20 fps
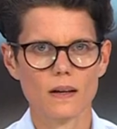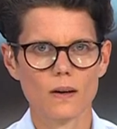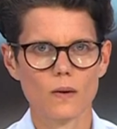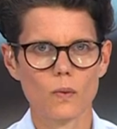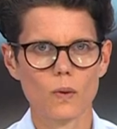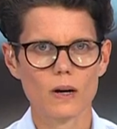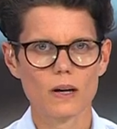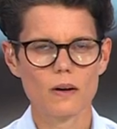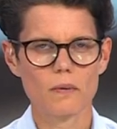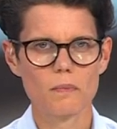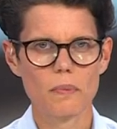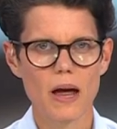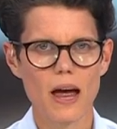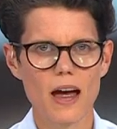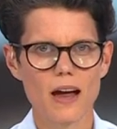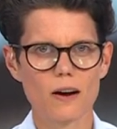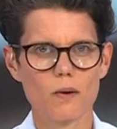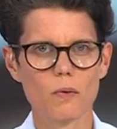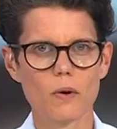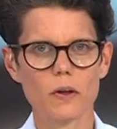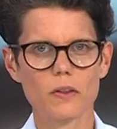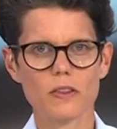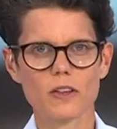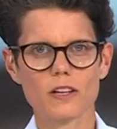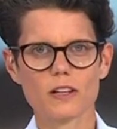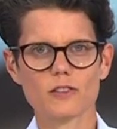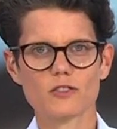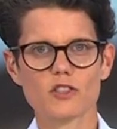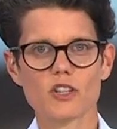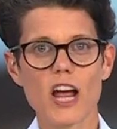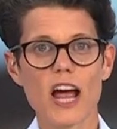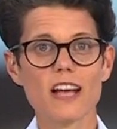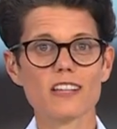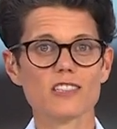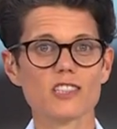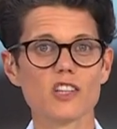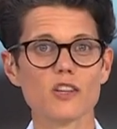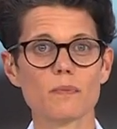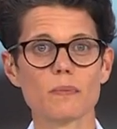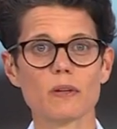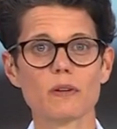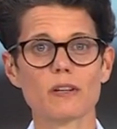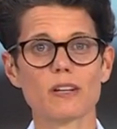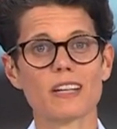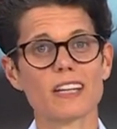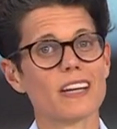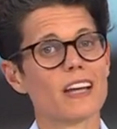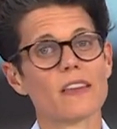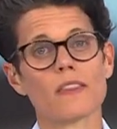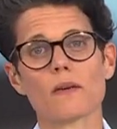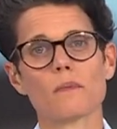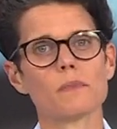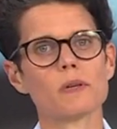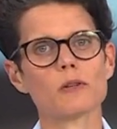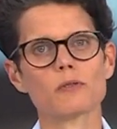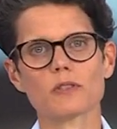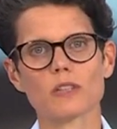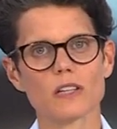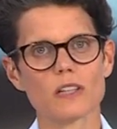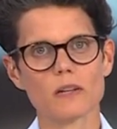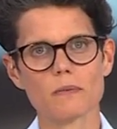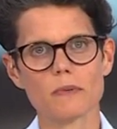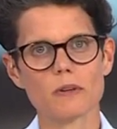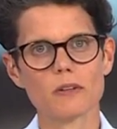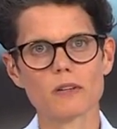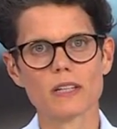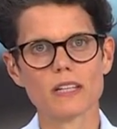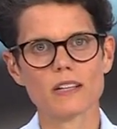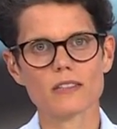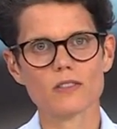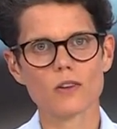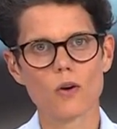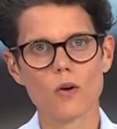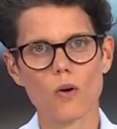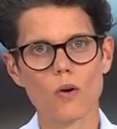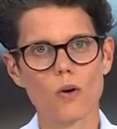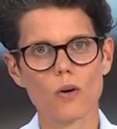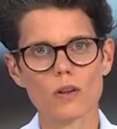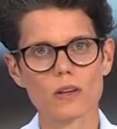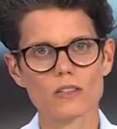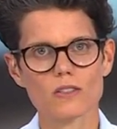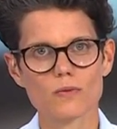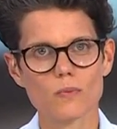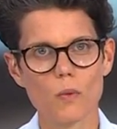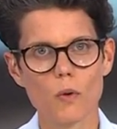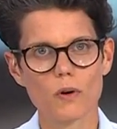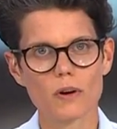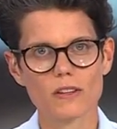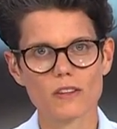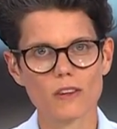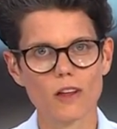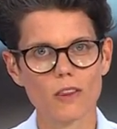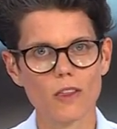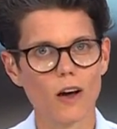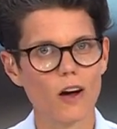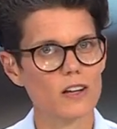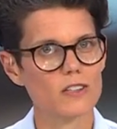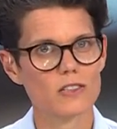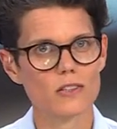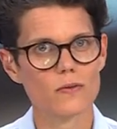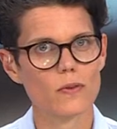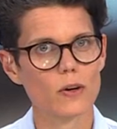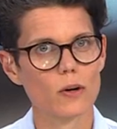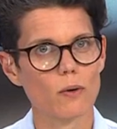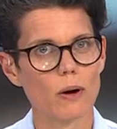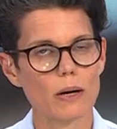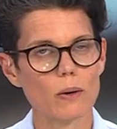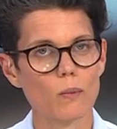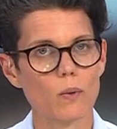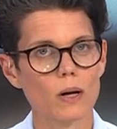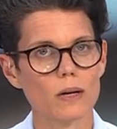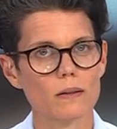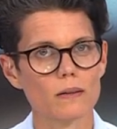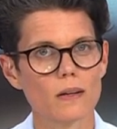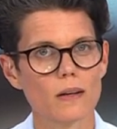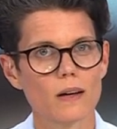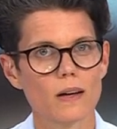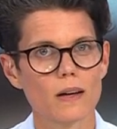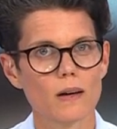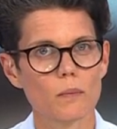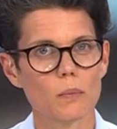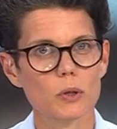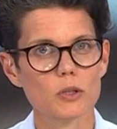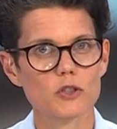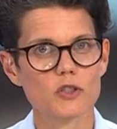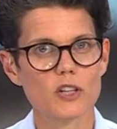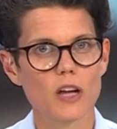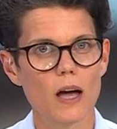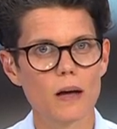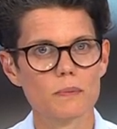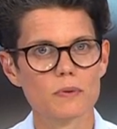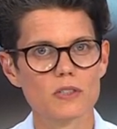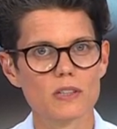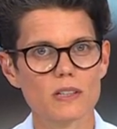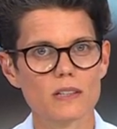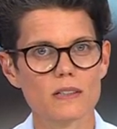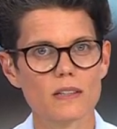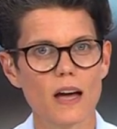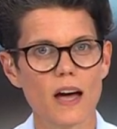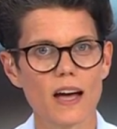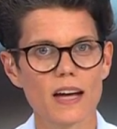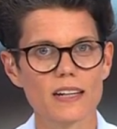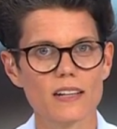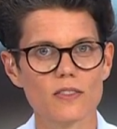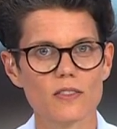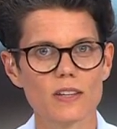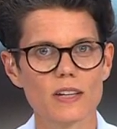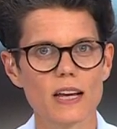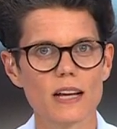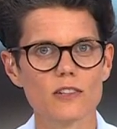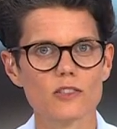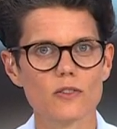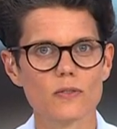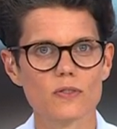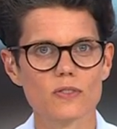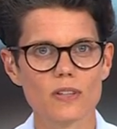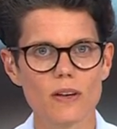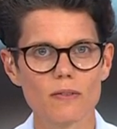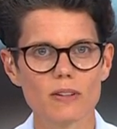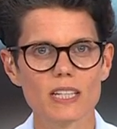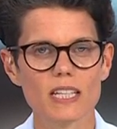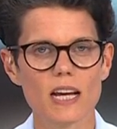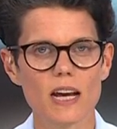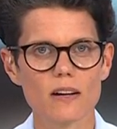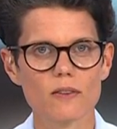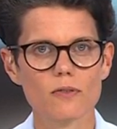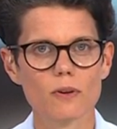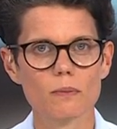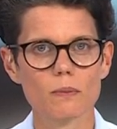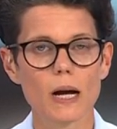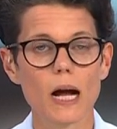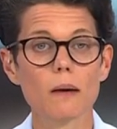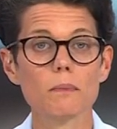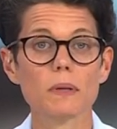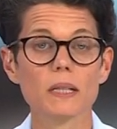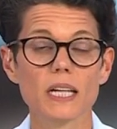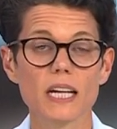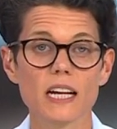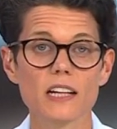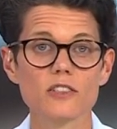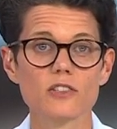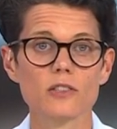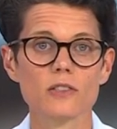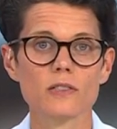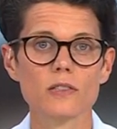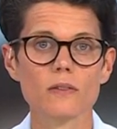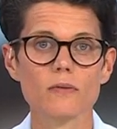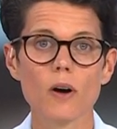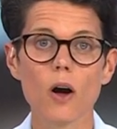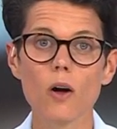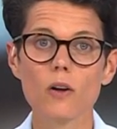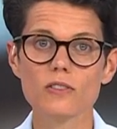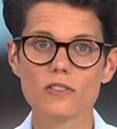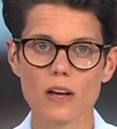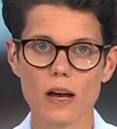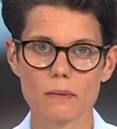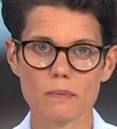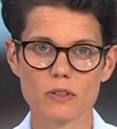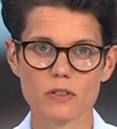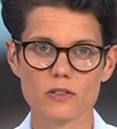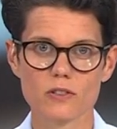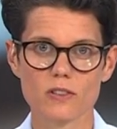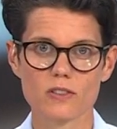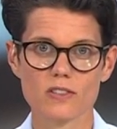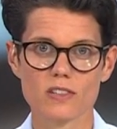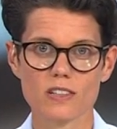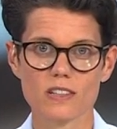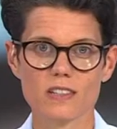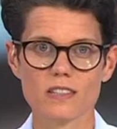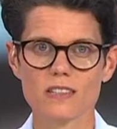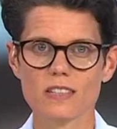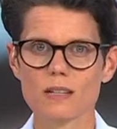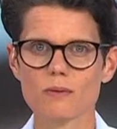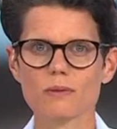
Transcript: Welcome back. Well, the jazz community and the music community as a whole is mourning the loss of a great one. Butch Thompson died at the age of 78 from complications of Alzheimer's disease.